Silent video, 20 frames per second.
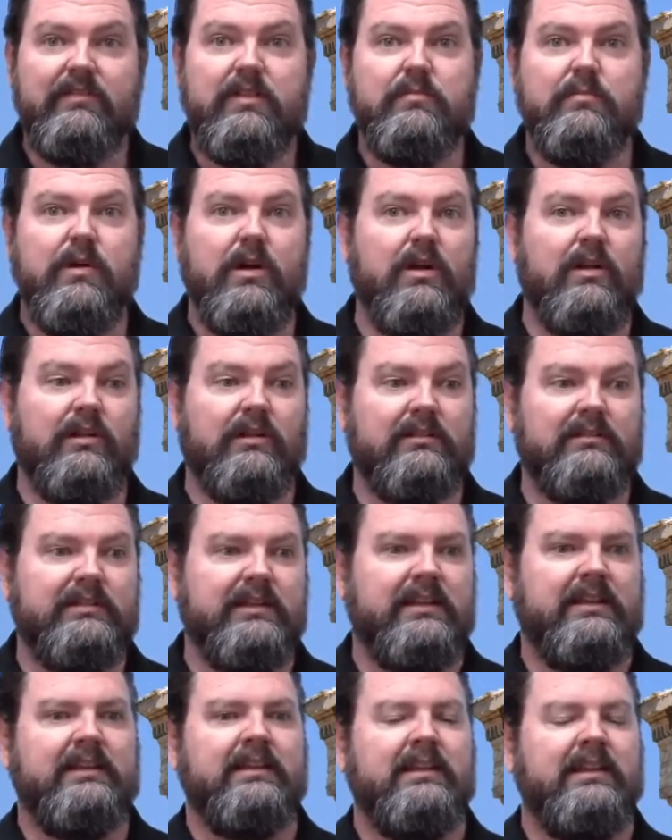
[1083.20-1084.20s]
of them all
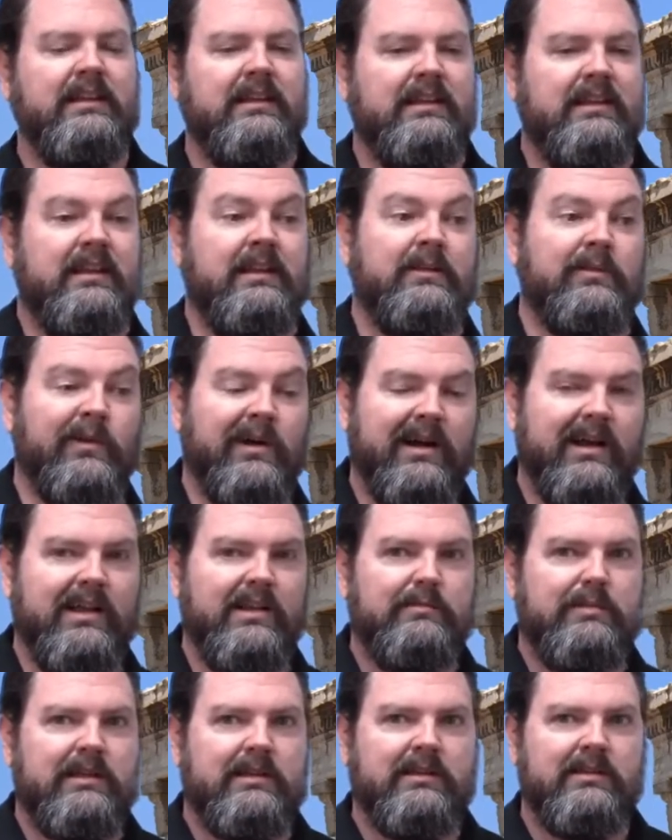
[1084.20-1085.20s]
and
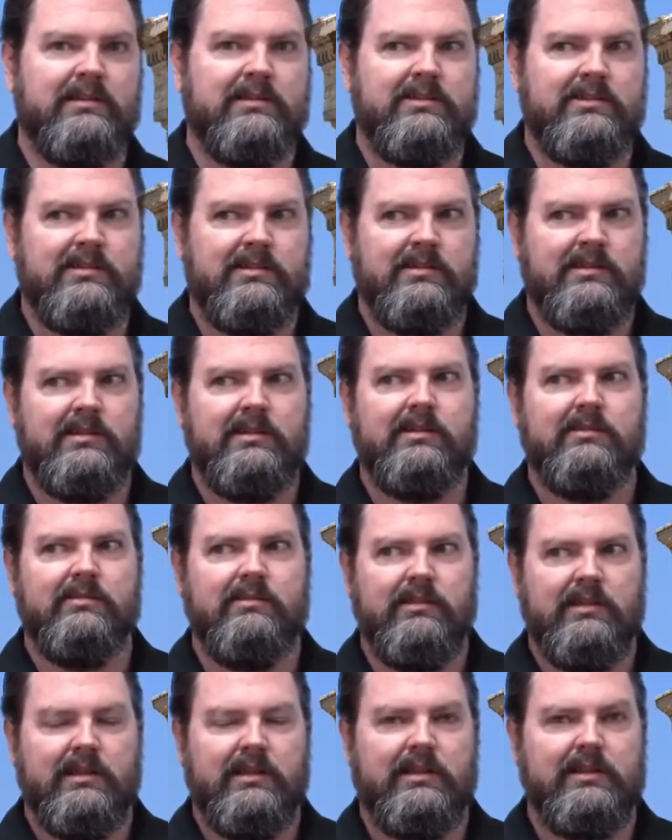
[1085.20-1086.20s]
why? Because she
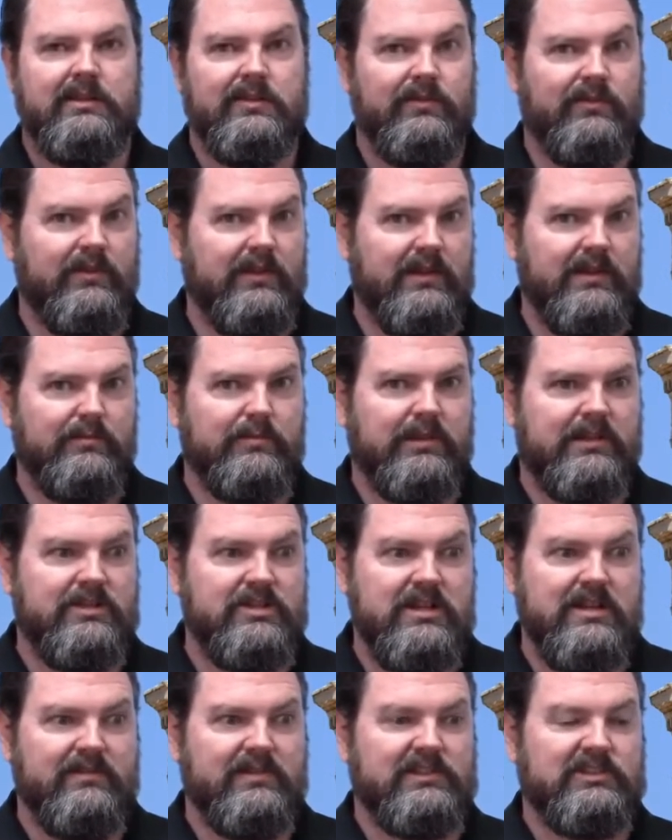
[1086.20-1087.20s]
creates family.
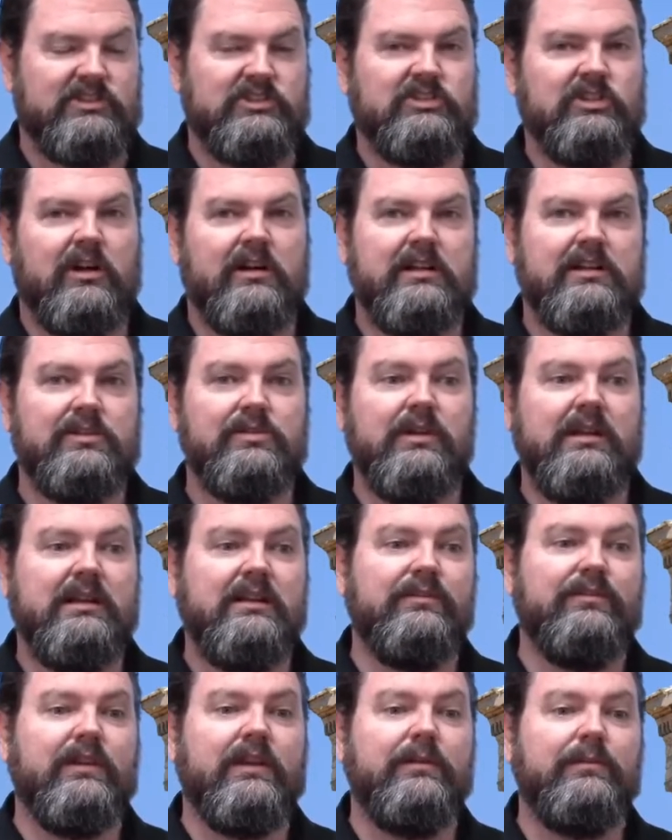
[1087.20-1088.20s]
She even started
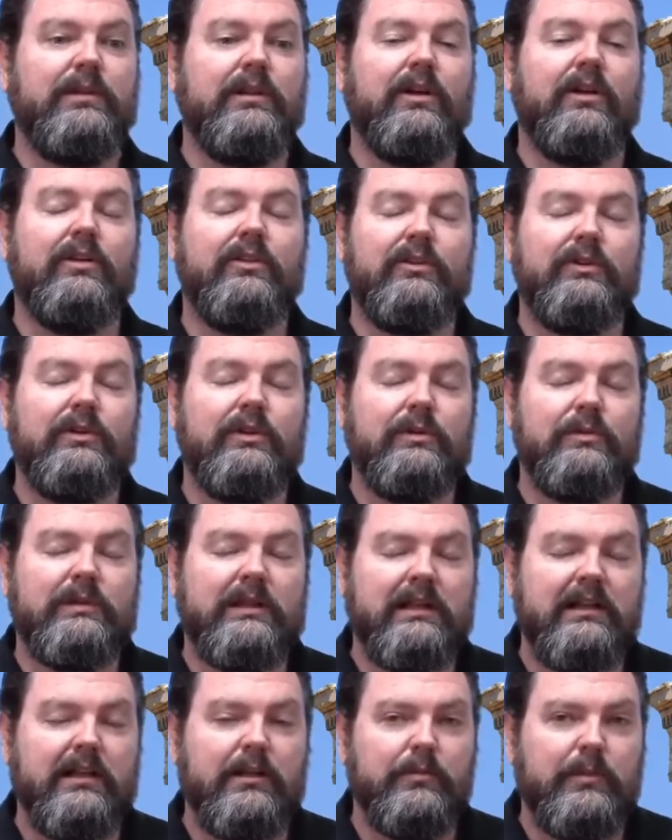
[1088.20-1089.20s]
creating family on her own
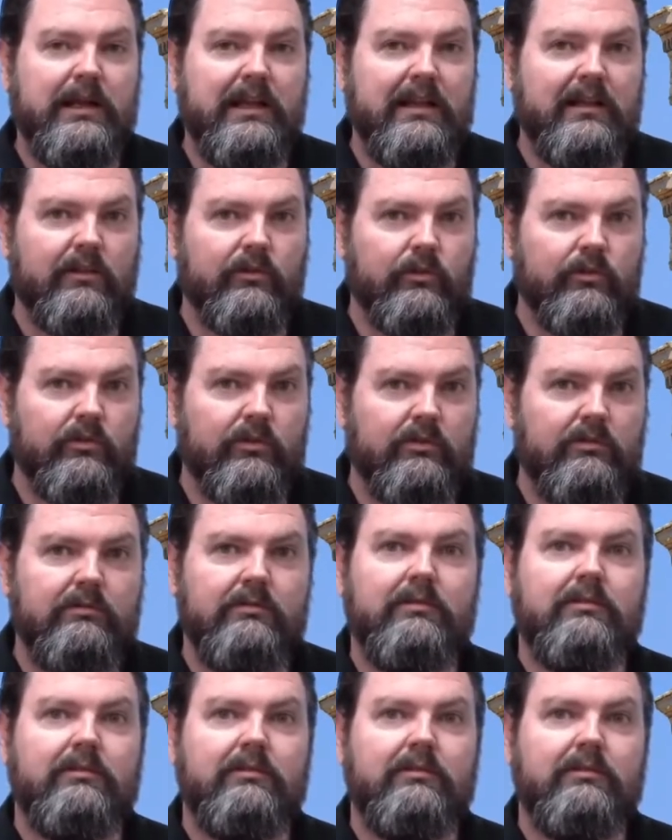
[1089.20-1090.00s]
without anybody else.